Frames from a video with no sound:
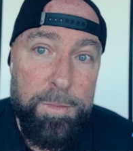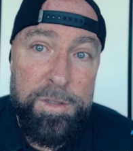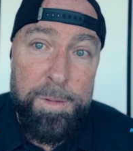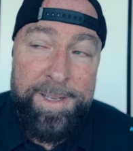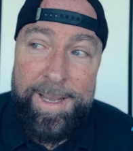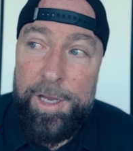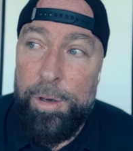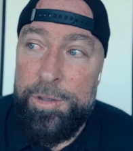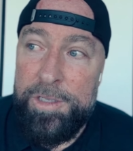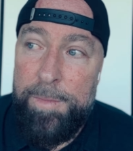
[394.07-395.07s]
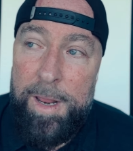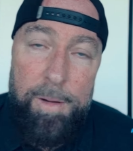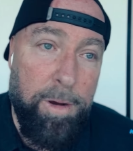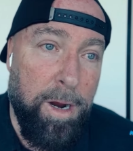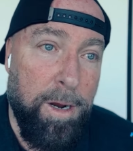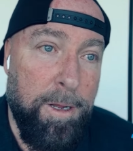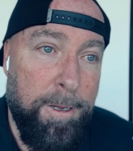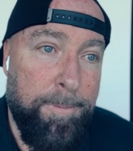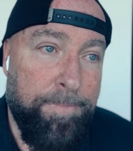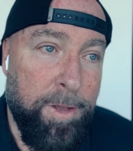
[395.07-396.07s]
It was almost like a coach's meeting where
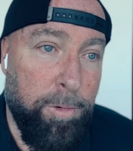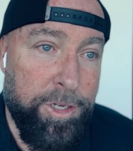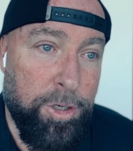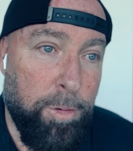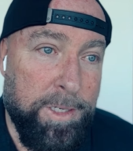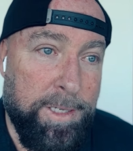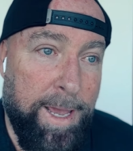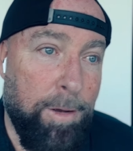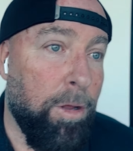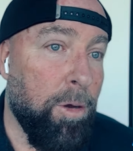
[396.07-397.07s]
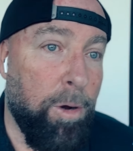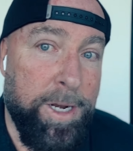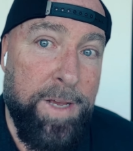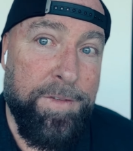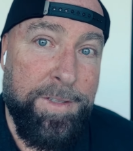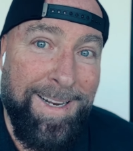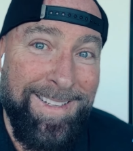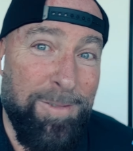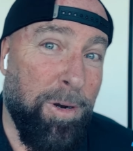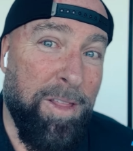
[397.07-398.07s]
Güicho was saying all the what ifs that I
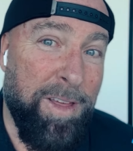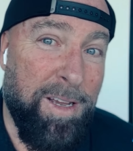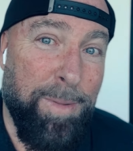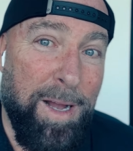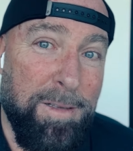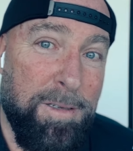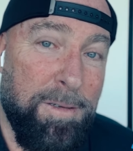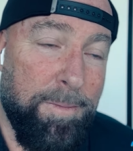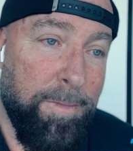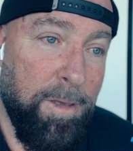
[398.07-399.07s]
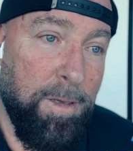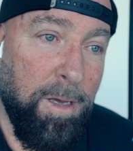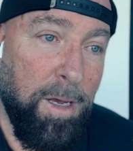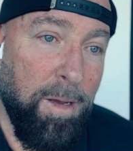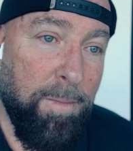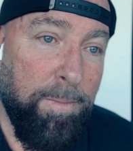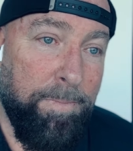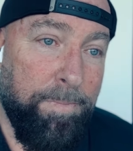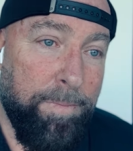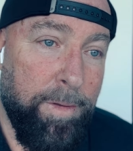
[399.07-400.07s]
didn't want to think about. Um,
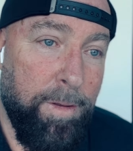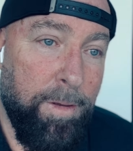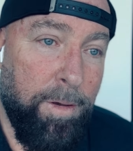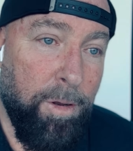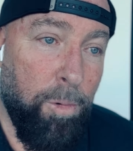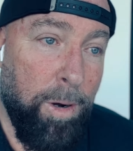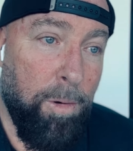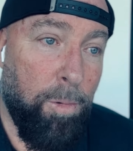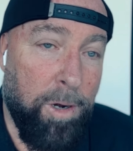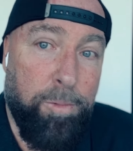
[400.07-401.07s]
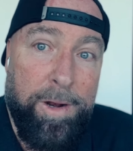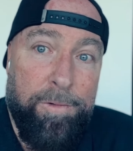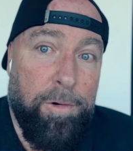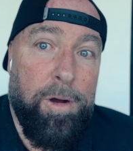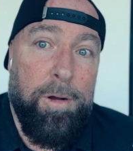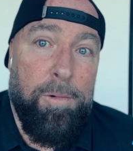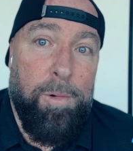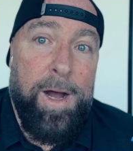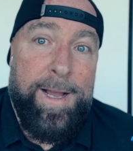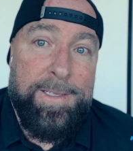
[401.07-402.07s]
You know, what, what went wrong?
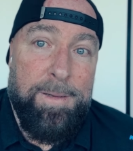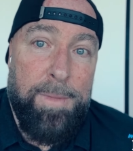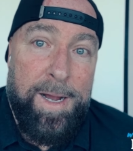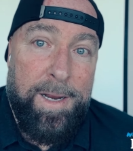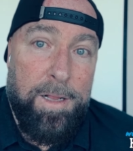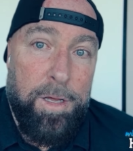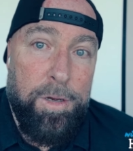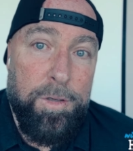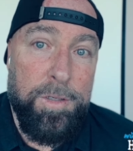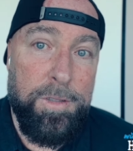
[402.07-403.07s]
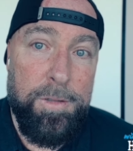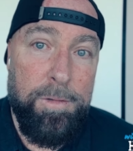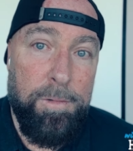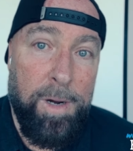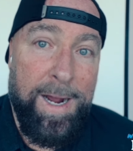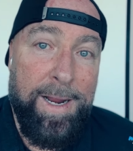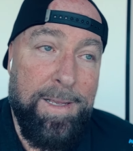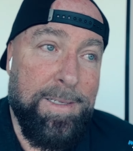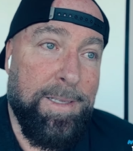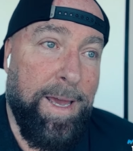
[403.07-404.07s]
Why is the mine closed? Why
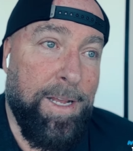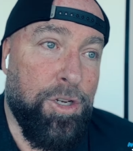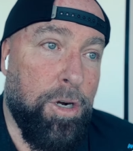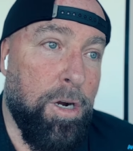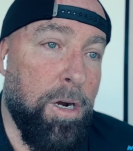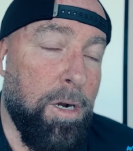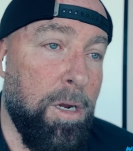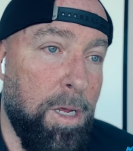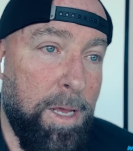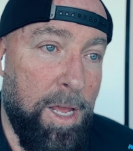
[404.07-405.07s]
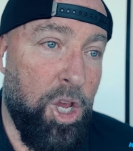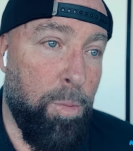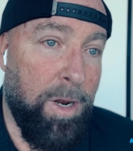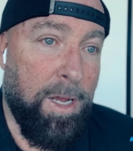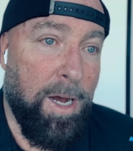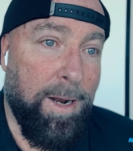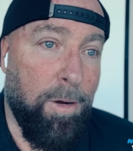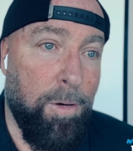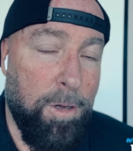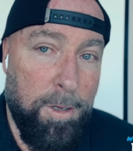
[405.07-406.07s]
is the H R
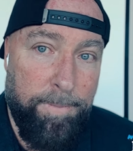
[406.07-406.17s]
incommunicado?